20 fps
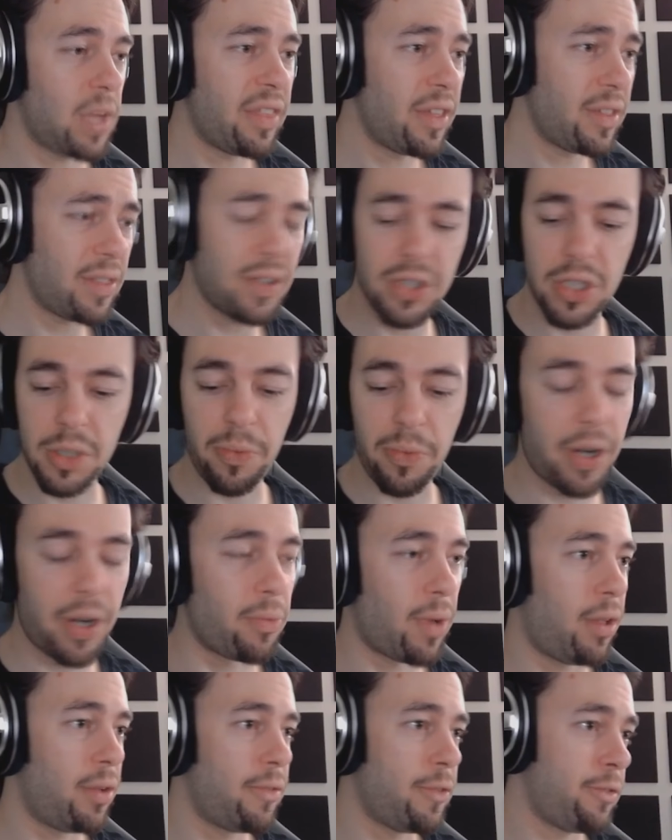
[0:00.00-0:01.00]
I think this is pretty
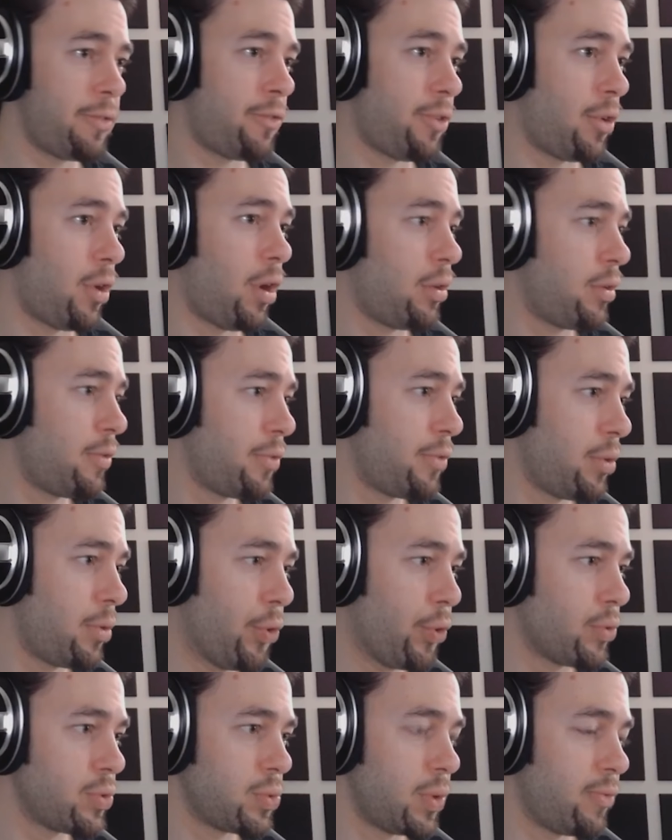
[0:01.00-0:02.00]
relevant for all of the
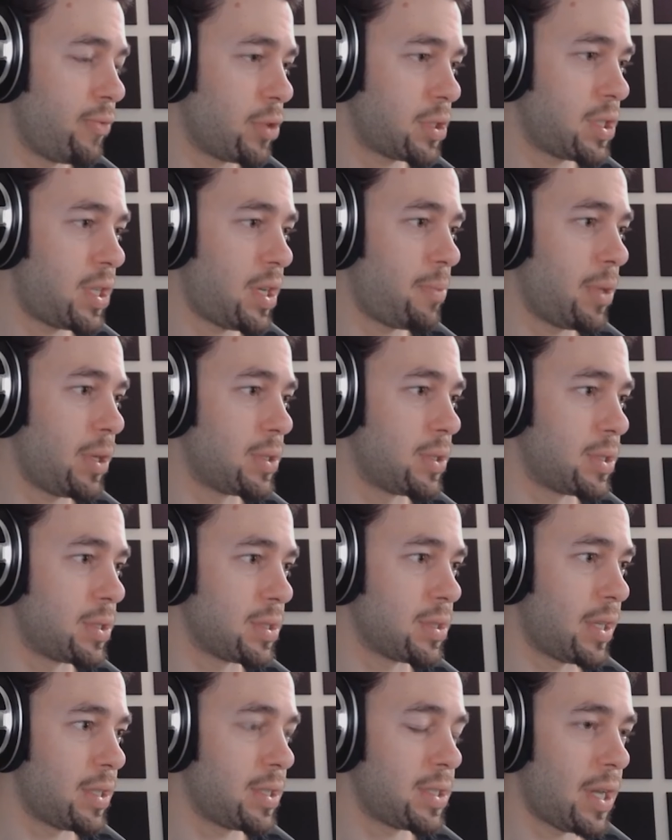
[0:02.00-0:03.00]
logos we've looked at
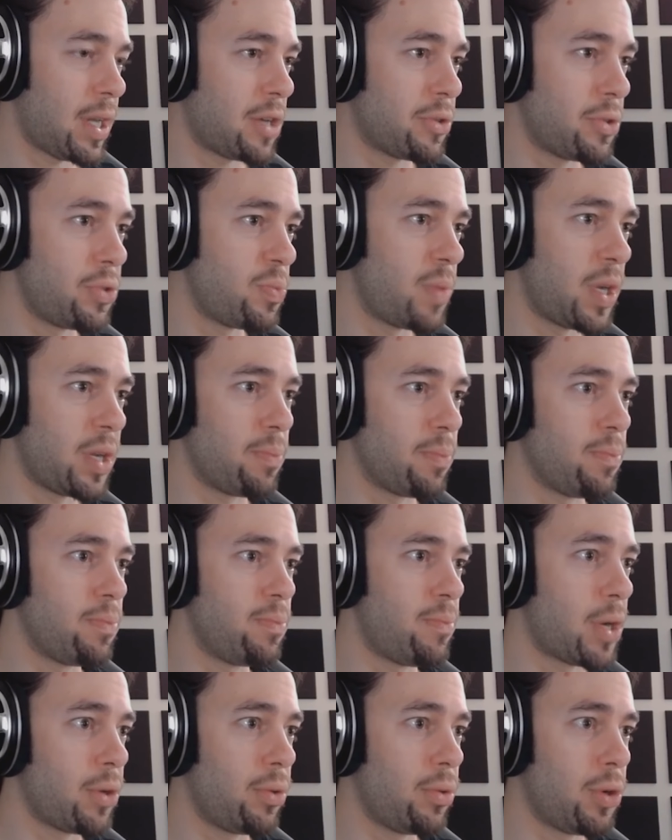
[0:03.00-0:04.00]
because that's how you make
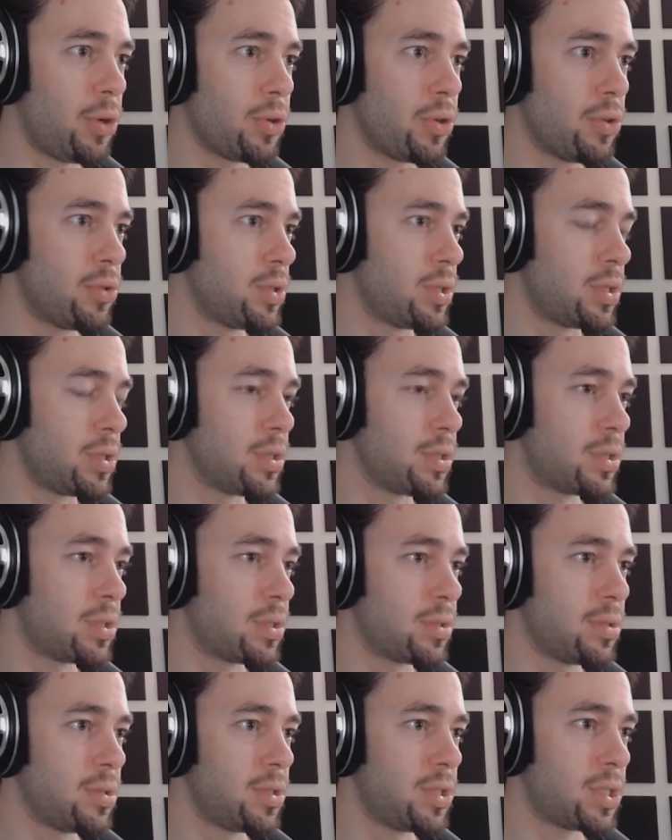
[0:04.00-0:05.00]
metal logos,
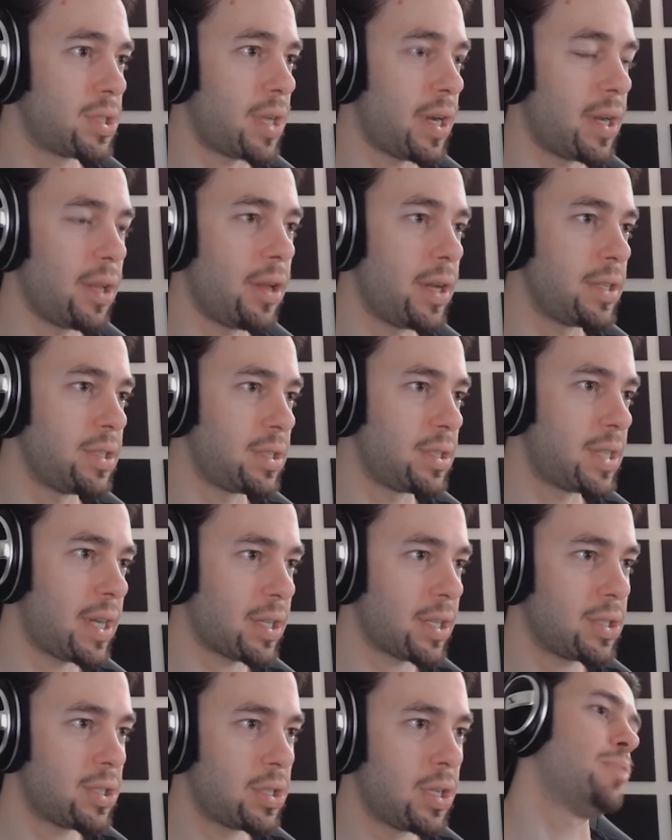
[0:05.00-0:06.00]
is stylizing
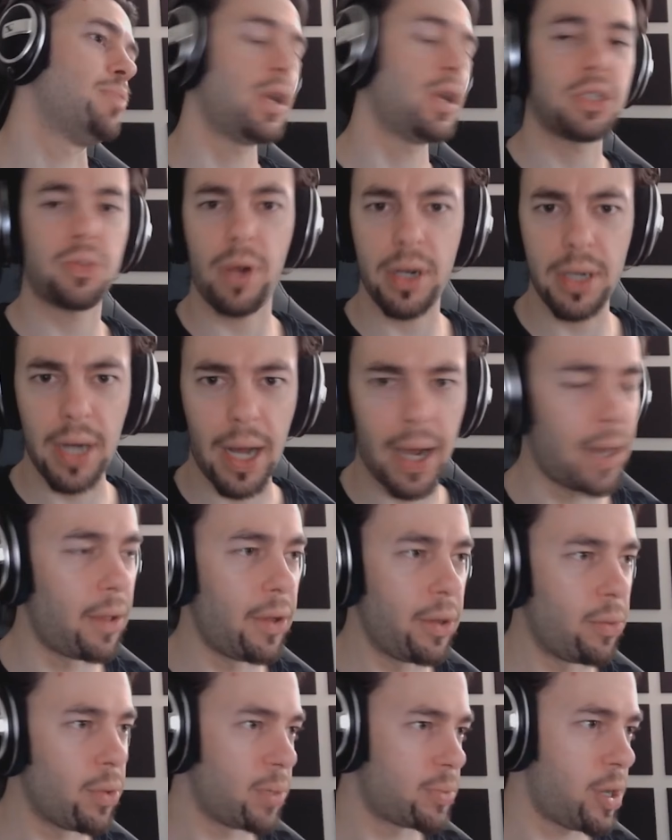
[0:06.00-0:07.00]
text. But I just wanted to
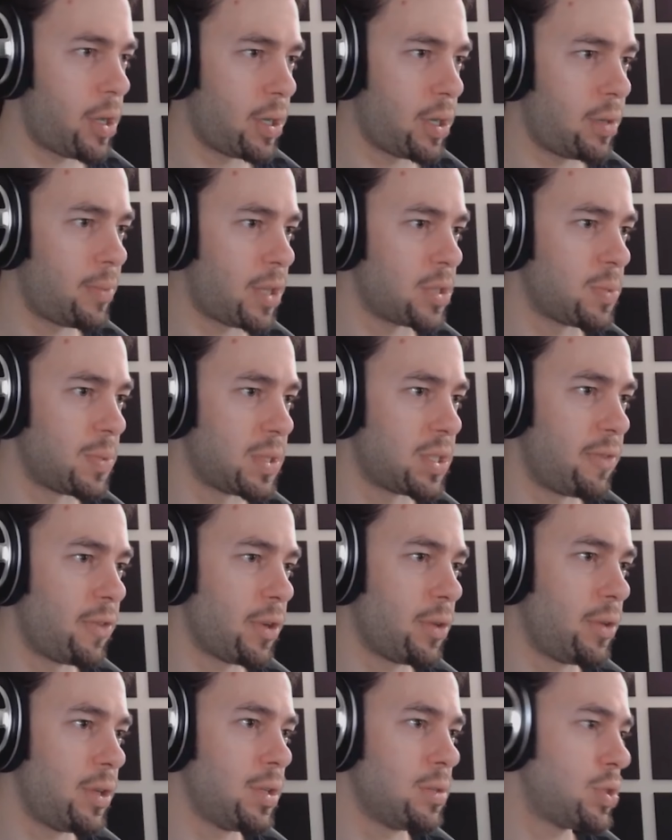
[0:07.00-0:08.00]
highlight what I'm talking about
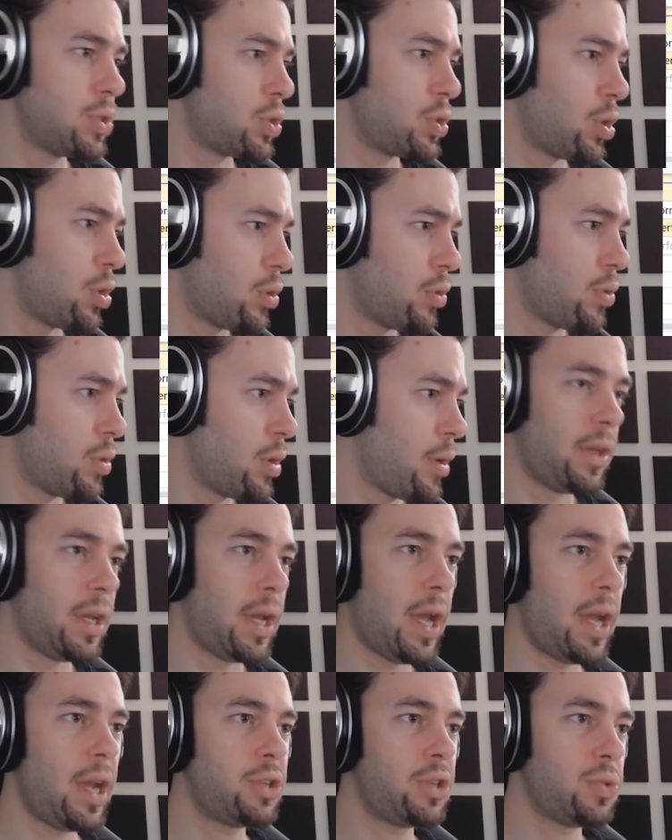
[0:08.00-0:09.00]
specifically. So
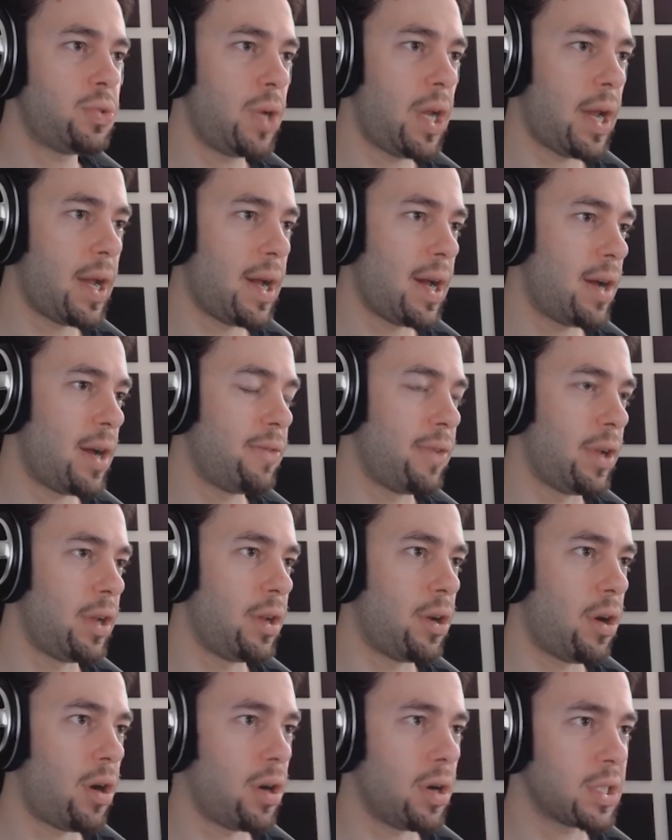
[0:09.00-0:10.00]
the H we have
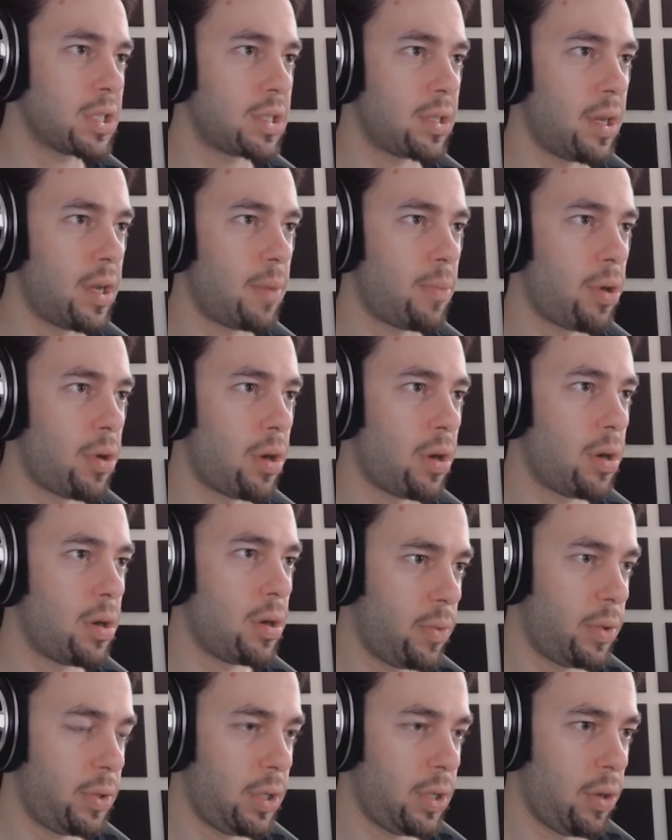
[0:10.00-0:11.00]
in Hog Slammer
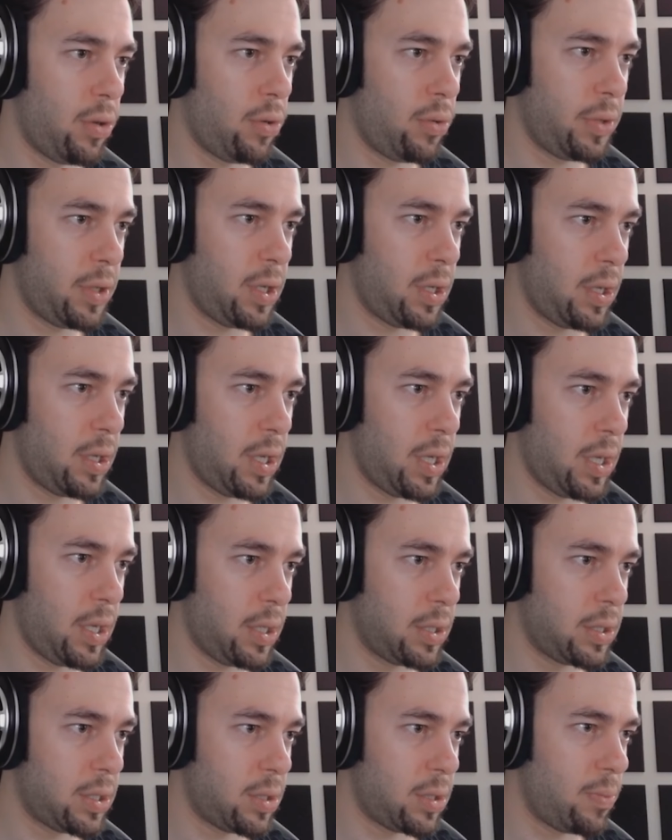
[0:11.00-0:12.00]
really only
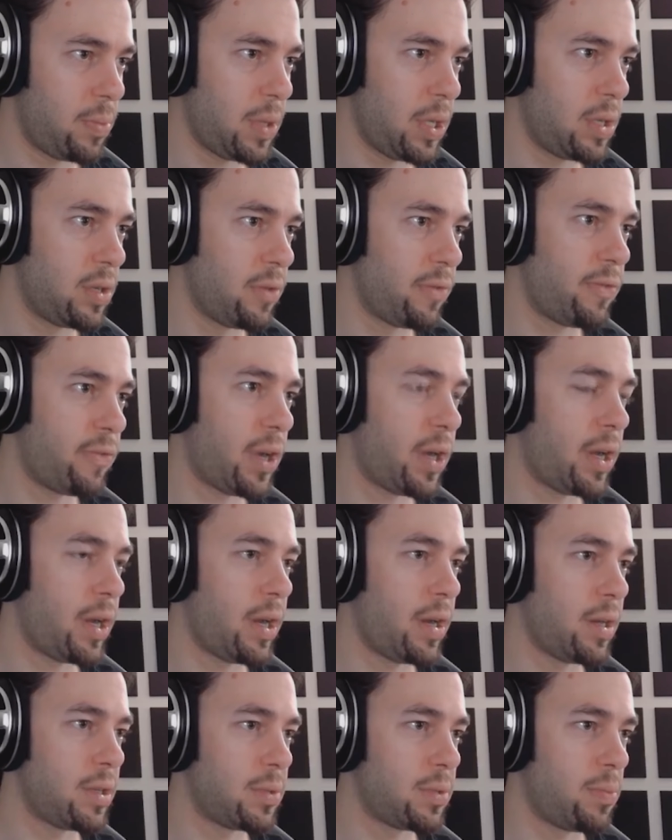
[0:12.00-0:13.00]
needs to be
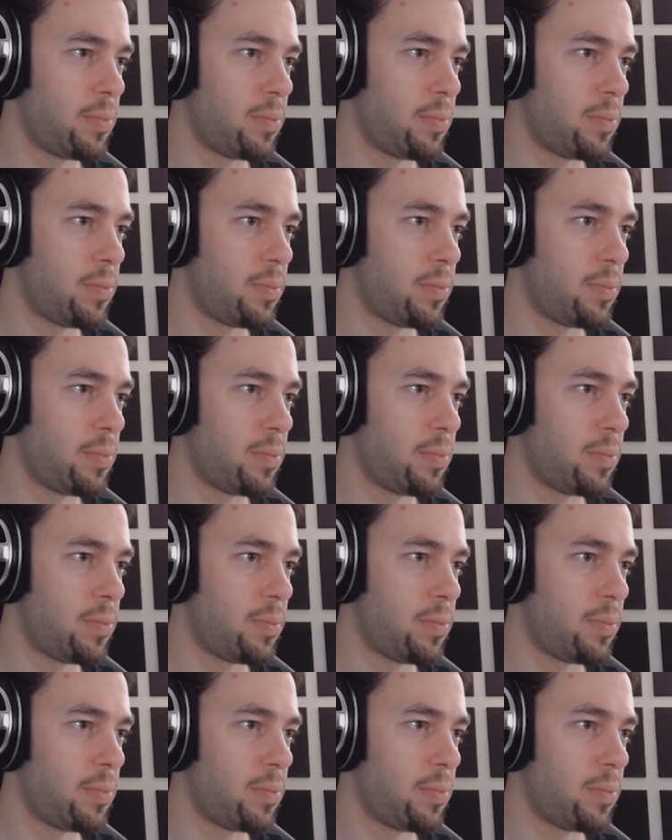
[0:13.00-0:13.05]
defined